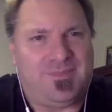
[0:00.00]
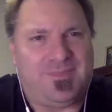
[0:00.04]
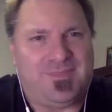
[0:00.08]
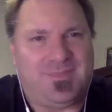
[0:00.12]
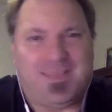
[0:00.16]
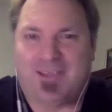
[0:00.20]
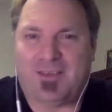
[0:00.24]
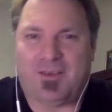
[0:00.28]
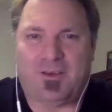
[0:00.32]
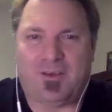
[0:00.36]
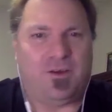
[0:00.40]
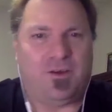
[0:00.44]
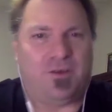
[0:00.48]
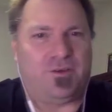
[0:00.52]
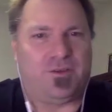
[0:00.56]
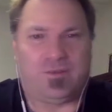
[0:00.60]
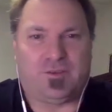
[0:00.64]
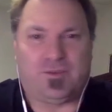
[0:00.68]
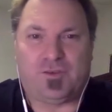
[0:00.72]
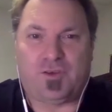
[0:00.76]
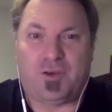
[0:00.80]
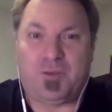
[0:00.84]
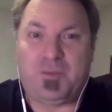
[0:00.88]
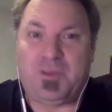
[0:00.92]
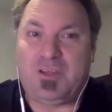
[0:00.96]
Like,
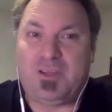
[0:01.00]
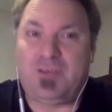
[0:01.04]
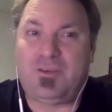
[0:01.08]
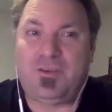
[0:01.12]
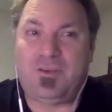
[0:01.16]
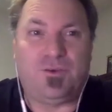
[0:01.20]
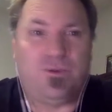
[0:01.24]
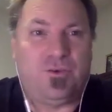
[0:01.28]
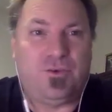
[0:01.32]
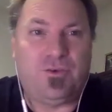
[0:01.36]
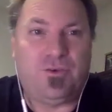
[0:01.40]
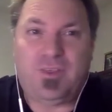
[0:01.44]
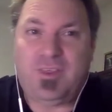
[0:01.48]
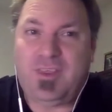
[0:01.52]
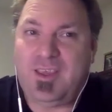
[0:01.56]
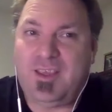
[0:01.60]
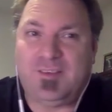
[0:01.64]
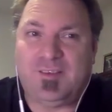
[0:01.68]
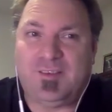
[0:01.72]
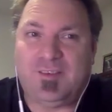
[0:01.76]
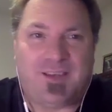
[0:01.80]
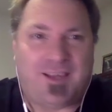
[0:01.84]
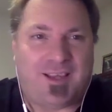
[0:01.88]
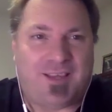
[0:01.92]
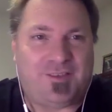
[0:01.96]
there's going to be 2 new
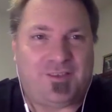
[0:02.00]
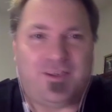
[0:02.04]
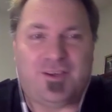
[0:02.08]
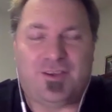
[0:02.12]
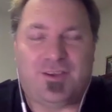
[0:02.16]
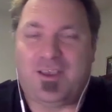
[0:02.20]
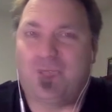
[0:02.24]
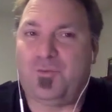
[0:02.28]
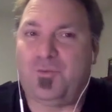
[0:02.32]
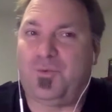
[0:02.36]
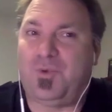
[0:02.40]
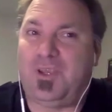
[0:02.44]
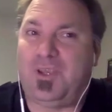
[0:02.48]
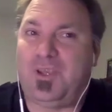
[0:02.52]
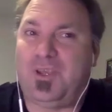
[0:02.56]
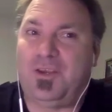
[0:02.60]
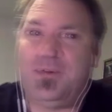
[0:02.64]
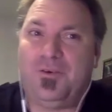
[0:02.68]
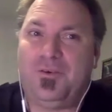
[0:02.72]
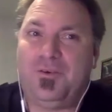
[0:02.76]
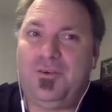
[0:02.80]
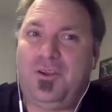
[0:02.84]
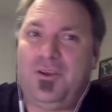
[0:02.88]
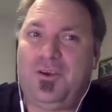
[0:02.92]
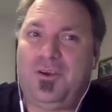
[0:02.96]
things next year that we
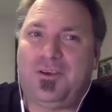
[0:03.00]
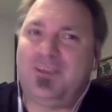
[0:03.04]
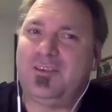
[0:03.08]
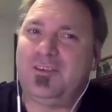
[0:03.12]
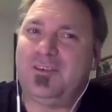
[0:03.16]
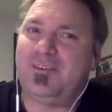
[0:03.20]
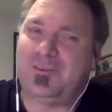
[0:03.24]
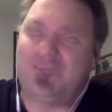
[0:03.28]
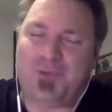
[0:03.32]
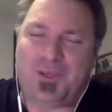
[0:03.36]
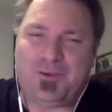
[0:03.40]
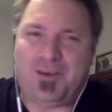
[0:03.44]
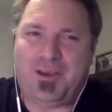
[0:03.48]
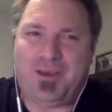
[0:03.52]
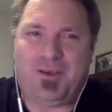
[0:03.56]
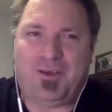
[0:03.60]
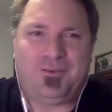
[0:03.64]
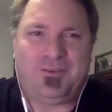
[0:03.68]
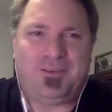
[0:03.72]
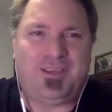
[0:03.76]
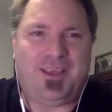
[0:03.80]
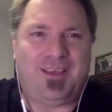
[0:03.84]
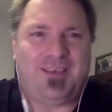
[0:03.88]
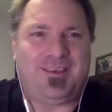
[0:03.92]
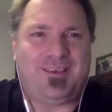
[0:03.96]
don't know, because we know how
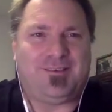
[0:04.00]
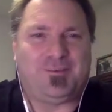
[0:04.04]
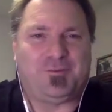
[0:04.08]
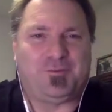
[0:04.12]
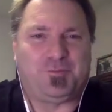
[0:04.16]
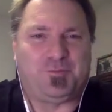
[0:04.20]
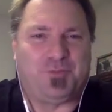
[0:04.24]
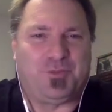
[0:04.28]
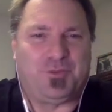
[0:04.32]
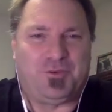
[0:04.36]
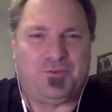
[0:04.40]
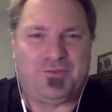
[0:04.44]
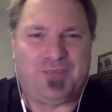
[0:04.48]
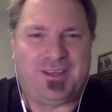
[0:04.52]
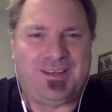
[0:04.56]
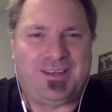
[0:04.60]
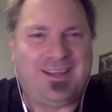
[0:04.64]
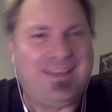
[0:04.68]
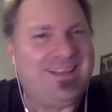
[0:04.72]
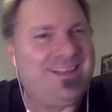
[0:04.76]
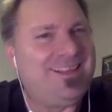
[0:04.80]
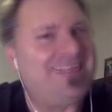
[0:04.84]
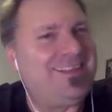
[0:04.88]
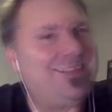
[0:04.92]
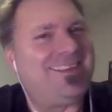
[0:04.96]
tech is moving.
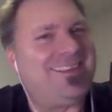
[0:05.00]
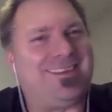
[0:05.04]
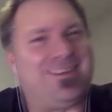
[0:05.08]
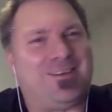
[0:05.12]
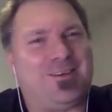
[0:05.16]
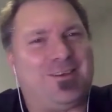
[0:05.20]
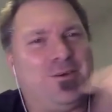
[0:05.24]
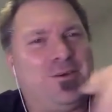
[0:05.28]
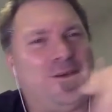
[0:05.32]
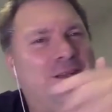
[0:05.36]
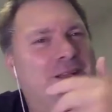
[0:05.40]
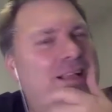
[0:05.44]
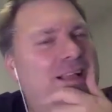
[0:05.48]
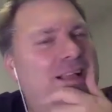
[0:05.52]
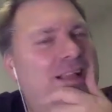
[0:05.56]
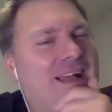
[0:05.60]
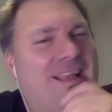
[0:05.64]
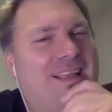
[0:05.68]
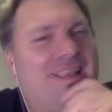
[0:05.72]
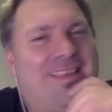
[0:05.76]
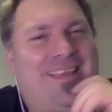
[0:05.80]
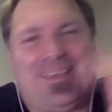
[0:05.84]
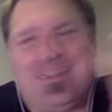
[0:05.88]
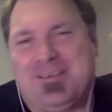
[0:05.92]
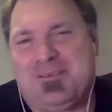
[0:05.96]

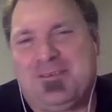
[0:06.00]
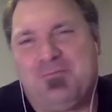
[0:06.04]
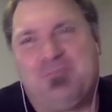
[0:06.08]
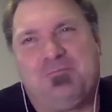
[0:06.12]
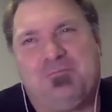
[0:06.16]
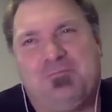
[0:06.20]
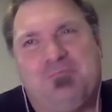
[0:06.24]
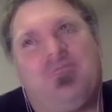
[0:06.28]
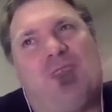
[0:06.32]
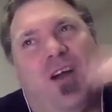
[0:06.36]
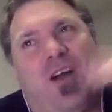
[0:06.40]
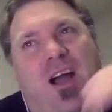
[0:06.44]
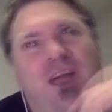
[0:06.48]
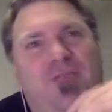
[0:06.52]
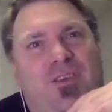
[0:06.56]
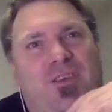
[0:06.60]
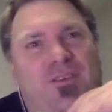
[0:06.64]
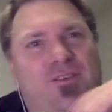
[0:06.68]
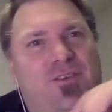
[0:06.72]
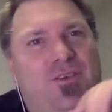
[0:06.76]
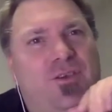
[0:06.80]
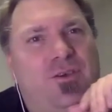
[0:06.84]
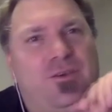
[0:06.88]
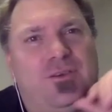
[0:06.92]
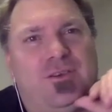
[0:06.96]
Like 5
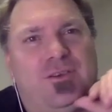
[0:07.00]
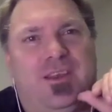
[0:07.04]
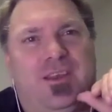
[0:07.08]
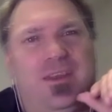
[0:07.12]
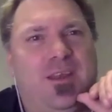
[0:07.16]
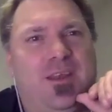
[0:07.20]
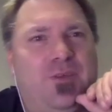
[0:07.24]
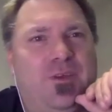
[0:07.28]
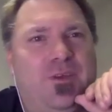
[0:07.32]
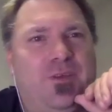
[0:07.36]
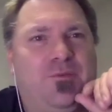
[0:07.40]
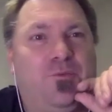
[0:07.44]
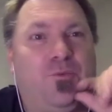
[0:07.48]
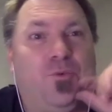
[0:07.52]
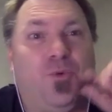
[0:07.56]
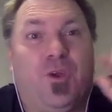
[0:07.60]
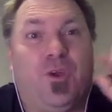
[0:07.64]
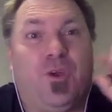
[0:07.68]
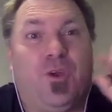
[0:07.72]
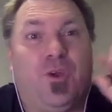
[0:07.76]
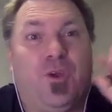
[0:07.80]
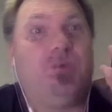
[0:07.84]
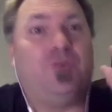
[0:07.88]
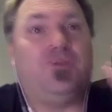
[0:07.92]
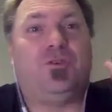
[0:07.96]
years ago, did anyone
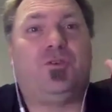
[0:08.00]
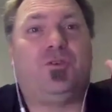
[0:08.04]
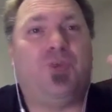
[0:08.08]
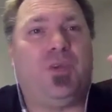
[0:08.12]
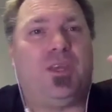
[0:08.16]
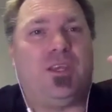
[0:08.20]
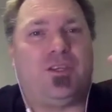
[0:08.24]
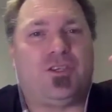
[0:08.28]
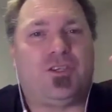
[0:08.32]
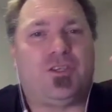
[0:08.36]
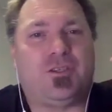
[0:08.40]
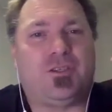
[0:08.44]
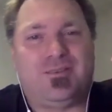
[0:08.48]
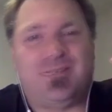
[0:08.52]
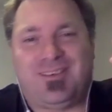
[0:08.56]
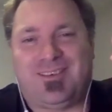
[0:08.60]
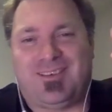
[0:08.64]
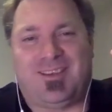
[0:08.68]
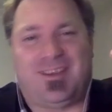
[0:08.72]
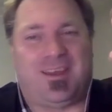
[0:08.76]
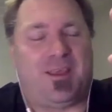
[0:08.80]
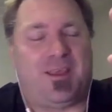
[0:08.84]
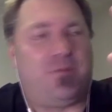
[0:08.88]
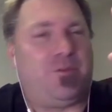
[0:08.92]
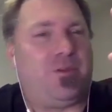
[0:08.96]
worry about Twitch?
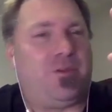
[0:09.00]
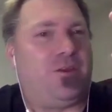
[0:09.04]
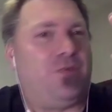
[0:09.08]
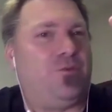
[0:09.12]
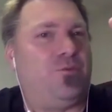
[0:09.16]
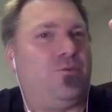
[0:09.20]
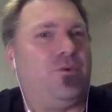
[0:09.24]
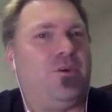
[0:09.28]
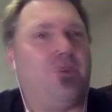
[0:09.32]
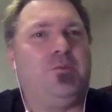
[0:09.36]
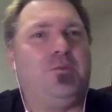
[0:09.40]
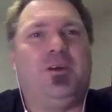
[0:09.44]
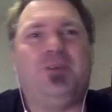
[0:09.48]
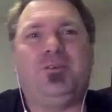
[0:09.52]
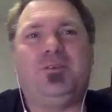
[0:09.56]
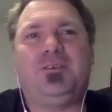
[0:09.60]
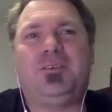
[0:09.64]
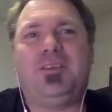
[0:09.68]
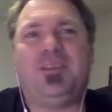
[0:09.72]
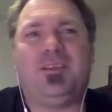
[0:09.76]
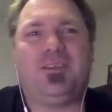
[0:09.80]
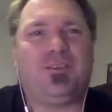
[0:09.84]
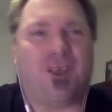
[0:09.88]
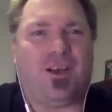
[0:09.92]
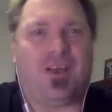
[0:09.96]
Did anybody worry about
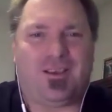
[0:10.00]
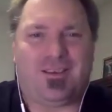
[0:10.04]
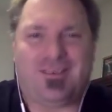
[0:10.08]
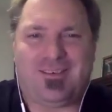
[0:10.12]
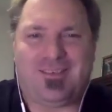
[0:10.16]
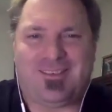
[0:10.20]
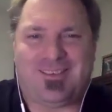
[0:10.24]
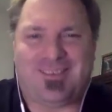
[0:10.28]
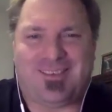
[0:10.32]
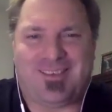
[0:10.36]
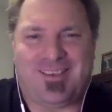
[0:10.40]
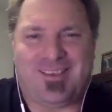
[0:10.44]
TikTok?